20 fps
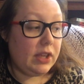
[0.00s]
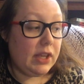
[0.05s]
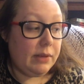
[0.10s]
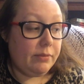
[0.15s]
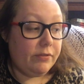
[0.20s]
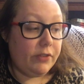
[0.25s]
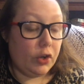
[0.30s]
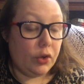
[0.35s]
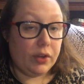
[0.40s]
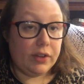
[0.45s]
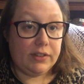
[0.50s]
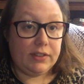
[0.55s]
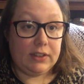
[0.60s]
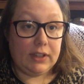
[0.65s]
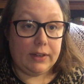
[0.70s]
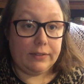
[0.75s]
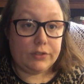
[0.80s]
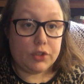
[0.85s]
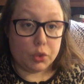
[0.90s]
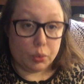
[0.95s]
keep focused
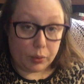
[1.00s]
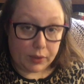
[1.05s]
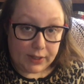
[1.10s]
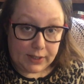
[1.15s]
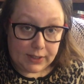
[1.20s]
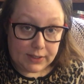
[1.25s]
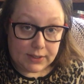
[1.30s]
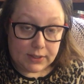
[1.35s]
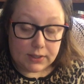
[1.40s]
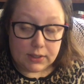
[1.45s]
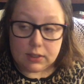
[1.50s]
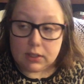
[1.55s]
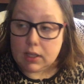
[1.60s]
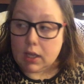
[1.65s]
enough to read.